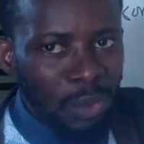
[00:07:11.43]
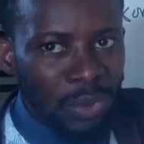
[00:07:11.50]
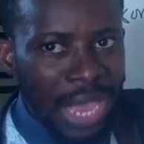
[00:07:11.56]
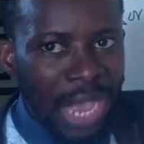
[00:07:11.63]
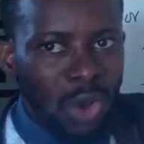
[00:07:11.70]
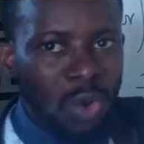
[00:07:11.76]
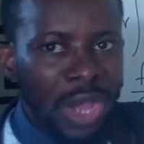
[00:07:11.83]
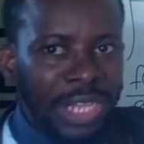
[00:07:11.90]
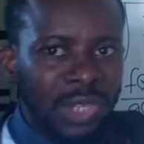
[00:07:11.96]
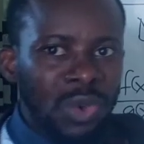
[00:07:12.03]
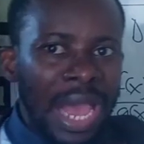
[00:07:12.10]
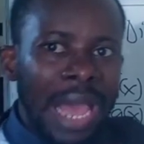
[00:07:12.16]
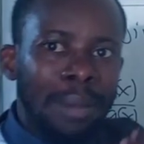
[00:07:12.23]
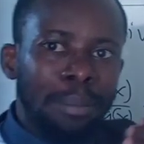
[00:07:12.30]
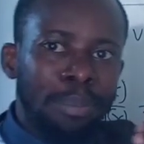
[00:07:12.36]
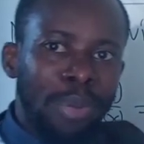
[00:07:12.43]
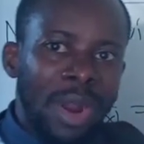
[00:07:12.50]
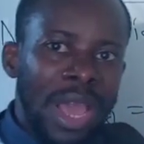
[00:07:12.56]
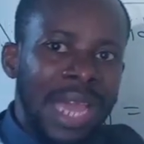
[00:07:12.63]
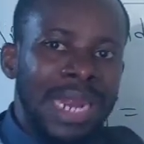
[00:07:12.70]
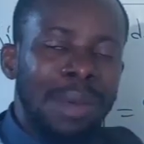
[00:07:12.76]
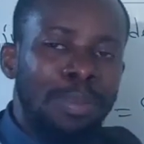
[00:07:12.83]
we are going to
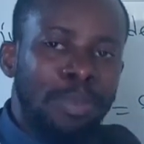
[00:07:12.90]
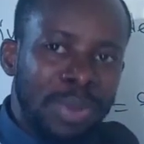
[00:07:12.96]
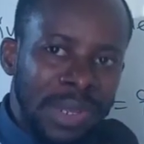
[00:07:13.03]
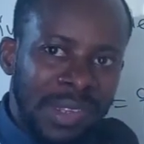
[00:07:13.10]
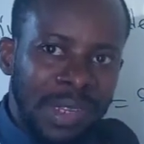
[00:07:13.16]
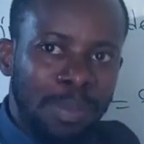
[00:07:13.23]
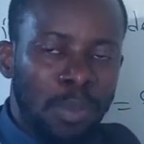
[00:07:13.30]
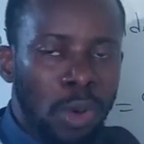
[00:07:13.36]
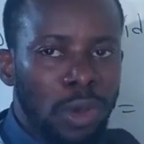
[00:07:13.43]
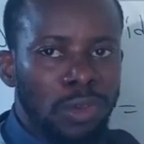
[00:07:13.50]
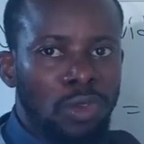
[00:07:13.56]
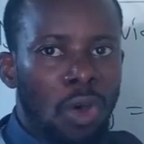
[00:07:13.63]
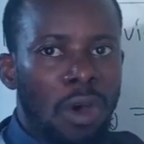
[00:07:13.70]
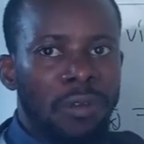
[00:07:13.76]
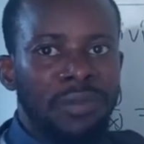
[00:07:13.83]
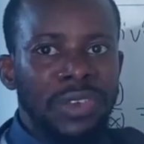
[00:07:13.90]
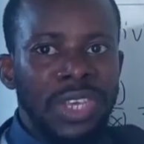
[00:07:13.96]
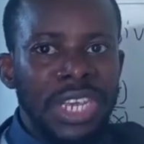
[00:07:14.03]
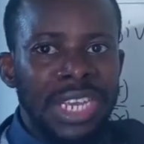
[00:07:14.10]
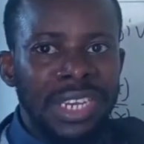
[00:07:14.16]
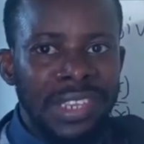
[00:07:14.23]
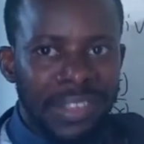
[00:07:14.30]
employ the principles of
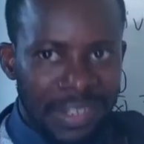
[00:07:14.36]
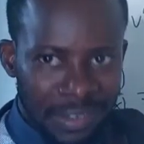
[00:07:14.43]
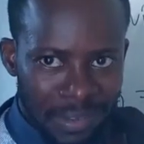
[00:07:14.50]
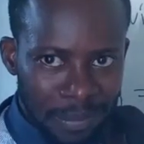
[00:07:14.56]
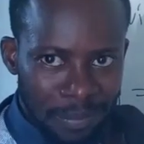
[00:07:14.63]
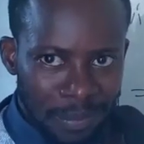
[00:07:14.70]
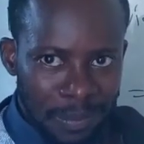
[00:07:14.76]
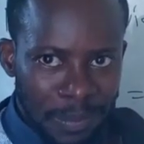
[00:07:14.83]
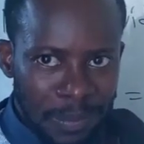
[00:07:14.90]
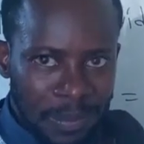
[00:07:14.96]
indices.